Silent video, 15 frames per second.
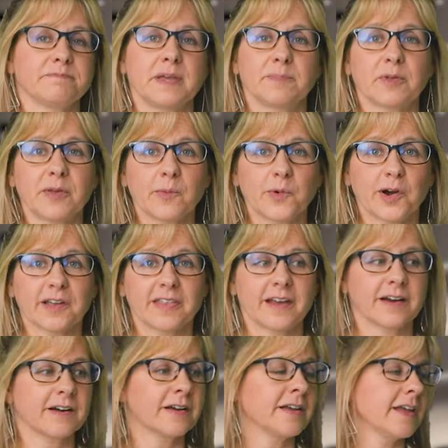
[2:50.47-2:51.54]
people that work
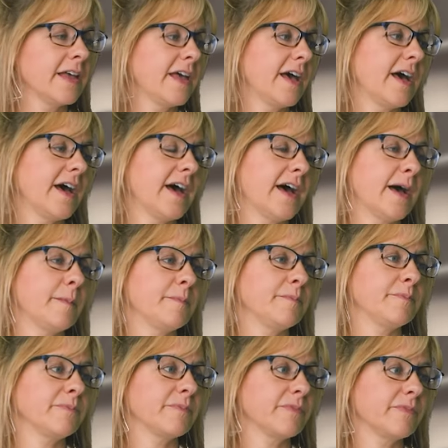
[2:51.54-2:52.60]
there.
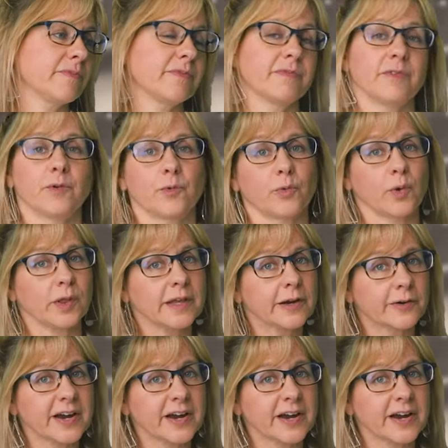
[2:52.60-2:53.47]
Really